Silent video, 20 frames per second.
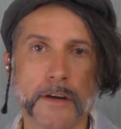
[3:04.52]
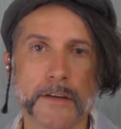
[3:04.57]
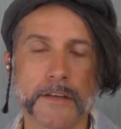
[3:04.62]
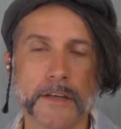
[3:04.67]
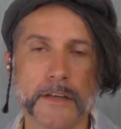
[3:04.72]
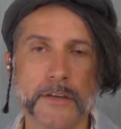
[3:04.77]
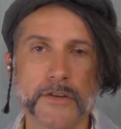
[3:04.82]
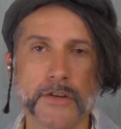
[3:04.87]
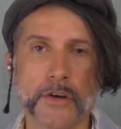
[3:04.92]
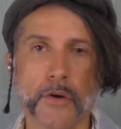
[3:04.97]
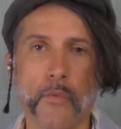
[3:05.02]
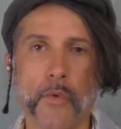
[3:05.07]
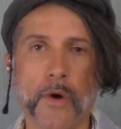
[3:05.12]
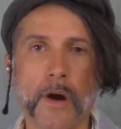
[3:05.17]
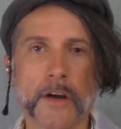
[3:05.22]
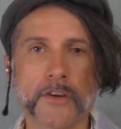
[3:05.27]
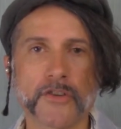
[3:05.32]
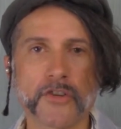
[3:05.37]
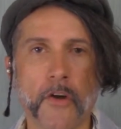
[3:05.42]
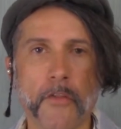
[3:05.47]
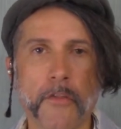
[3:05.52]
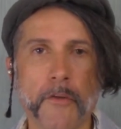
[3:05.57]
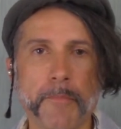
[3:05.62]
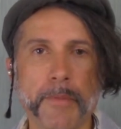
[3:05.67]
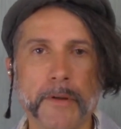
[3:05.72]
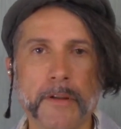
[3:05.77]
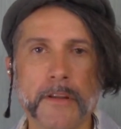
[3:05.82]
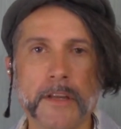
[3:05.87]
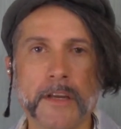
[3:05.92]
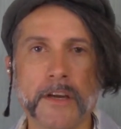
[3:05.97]
teacher, worked on the
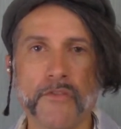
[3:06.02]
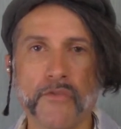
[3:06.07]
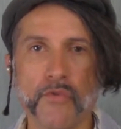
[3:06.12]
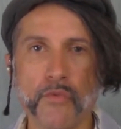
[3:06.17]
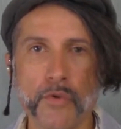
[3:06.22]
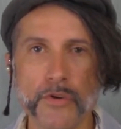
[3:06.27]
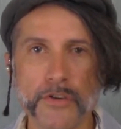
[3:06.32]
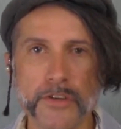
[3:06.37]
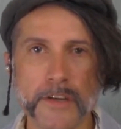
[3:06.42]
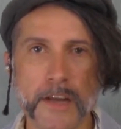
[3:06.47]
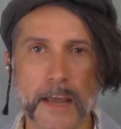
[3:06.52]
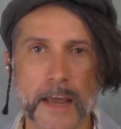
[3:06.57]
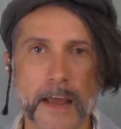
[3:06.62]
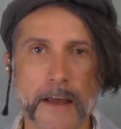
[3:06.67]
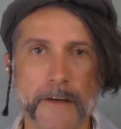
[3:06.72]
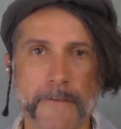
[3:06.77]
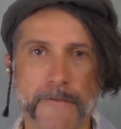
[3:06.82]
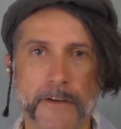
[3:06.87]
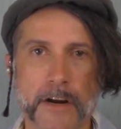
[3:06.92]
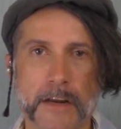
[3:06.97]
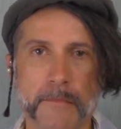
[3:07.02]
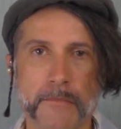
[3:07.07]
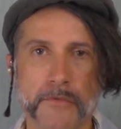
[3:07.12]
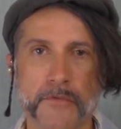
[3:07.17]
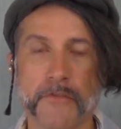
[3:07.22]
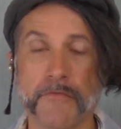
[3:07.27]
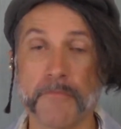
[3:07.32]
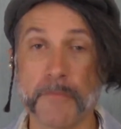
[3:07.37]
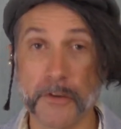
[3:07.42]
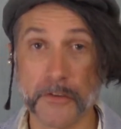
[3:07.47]
building of wooden airframes
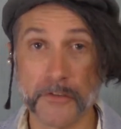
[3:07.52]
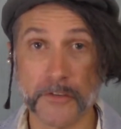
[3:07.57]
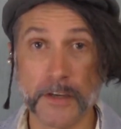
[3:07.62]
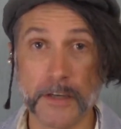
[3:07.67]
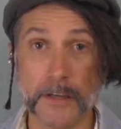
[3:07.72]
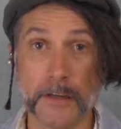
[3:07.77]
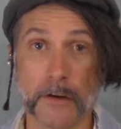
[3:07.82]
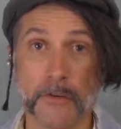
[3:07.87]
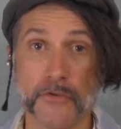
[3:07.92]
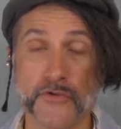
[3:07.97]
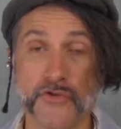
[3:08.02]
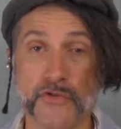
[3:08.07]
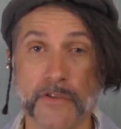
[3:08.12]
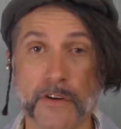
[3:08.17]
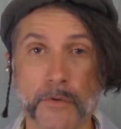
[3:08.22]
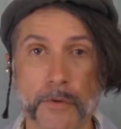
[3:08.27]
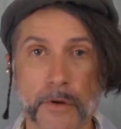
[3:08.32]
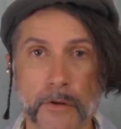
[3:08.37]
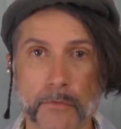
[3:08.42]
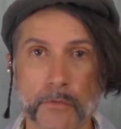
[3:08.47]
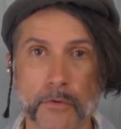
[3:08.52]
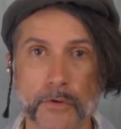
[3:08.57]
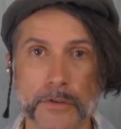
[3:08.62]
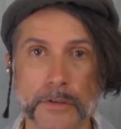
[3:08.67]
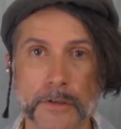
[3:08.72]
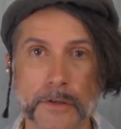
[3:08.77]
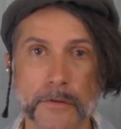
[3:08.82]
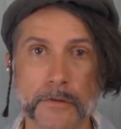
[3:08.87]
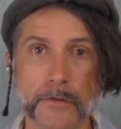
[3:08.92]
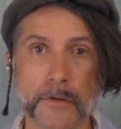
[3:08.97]
of mosquitoes during World War
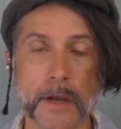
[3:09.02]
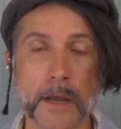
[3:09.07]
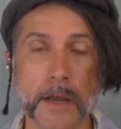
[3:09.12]
II.